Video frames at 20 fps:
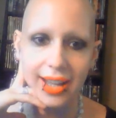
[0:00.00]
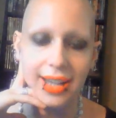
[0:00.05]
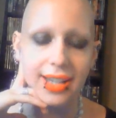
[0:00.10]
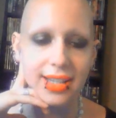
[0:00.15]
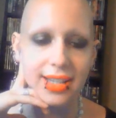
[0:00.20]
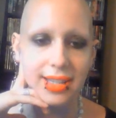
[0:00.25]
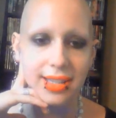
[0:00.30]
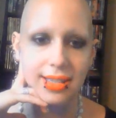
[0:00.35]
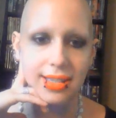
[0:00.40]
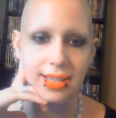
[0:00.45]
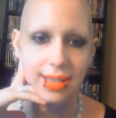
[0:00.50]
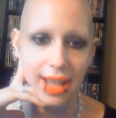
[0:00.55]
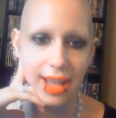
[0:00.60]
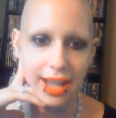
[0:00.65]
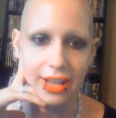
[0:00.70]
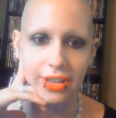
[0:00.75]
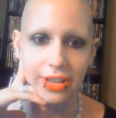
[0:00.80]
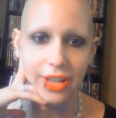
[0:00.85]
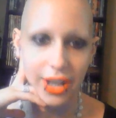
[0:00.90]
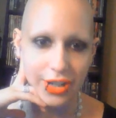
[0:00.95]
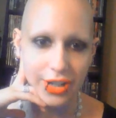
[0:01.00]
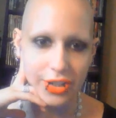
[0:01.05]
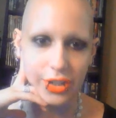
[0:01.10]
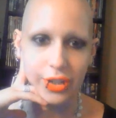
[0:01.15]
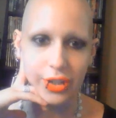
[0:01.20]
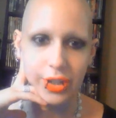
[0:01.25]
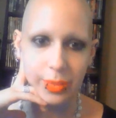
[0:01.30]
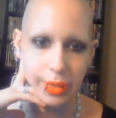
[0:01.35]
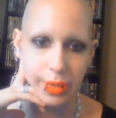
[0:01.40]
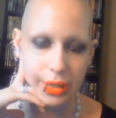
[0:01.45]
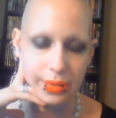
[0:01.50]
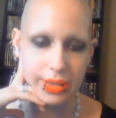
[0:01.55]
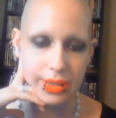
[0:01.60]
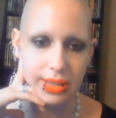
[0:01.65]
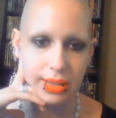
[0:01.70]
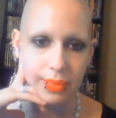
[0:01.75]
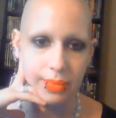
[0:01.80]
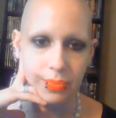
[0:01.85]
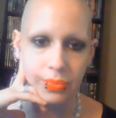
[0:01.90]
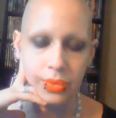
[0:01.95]
It is psychological
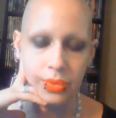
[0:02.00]
abuse.